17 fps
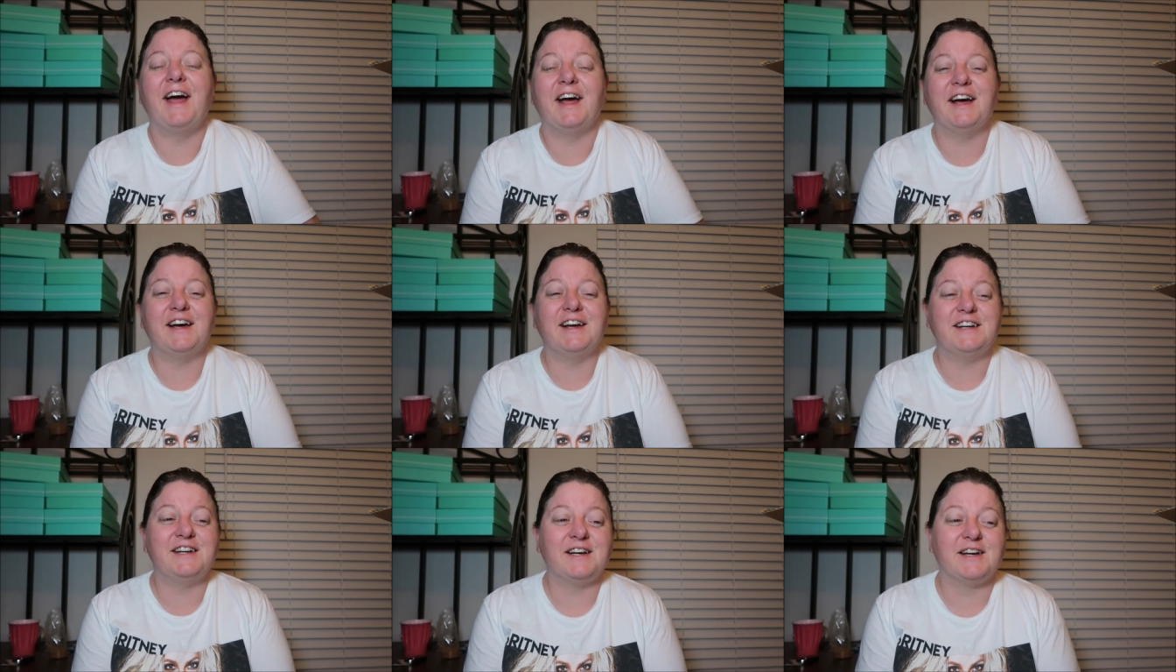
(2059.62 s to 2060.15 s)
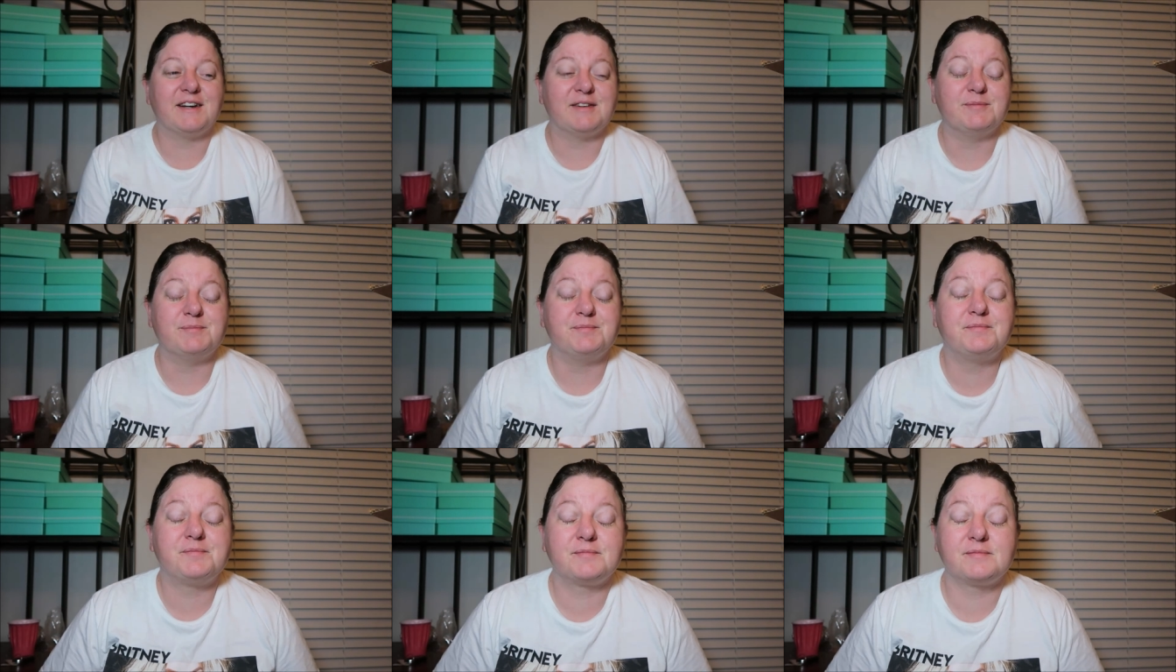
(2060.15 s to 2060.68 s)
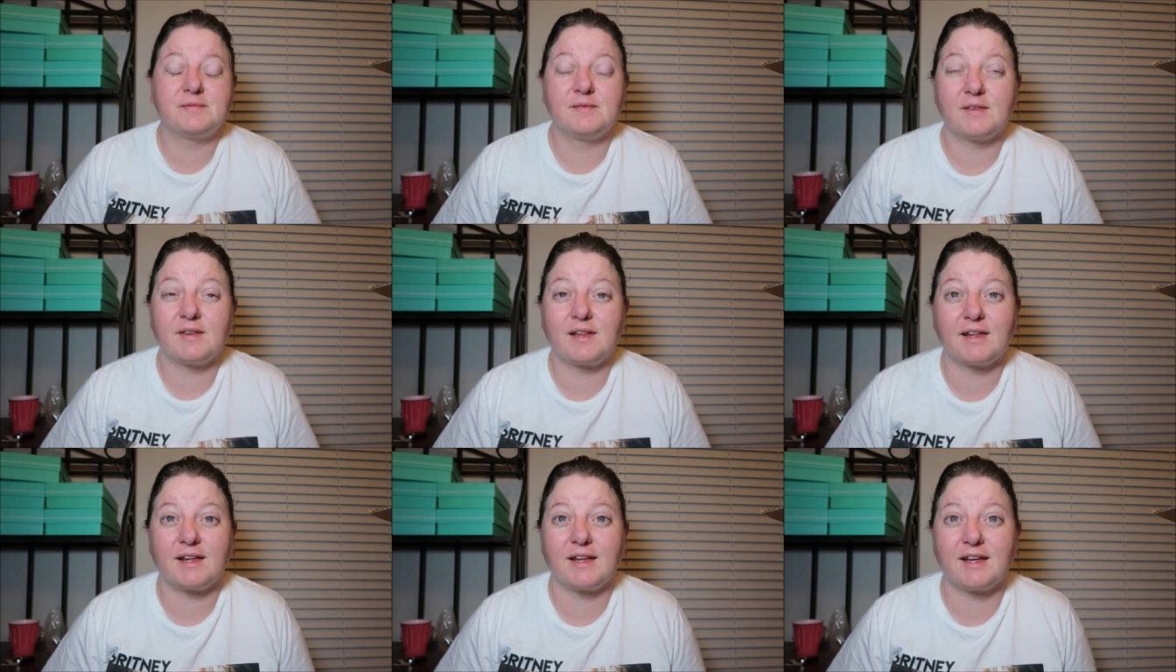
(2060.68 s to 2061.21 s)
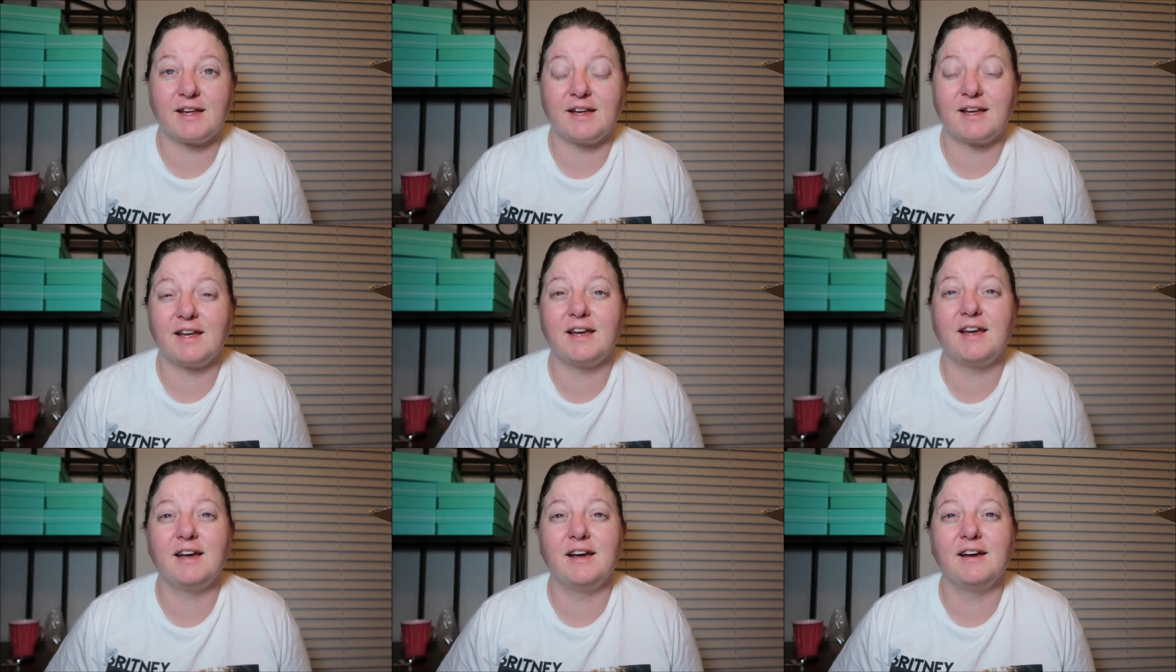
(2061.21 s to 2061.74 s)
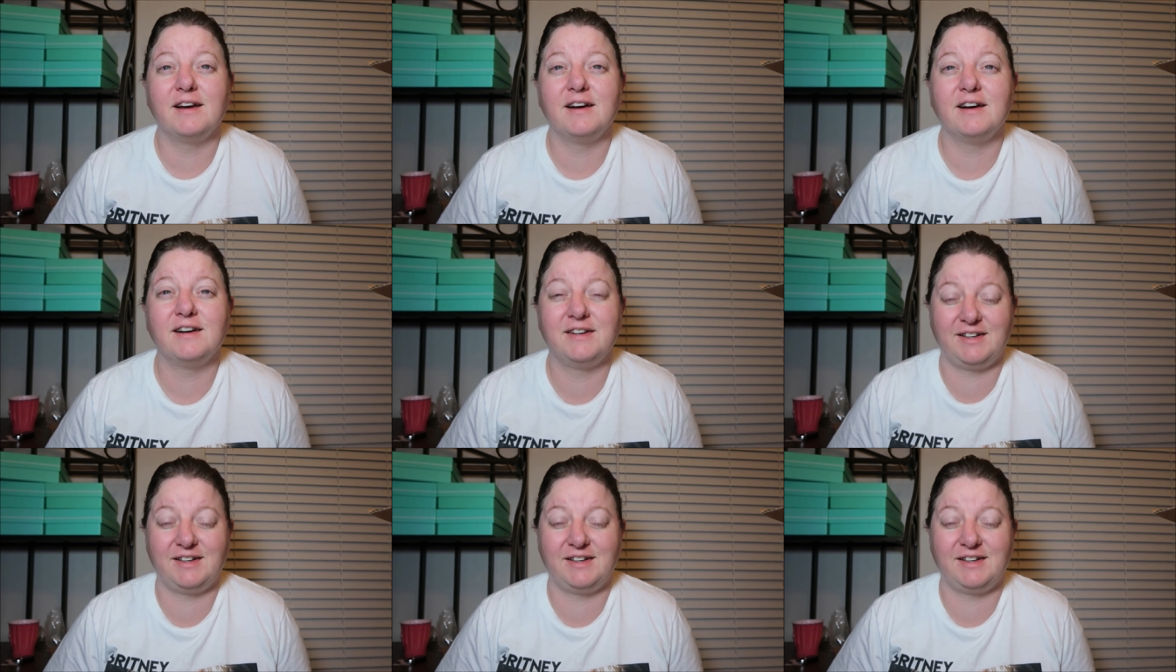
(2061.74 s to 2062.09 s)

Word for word: and um, eh,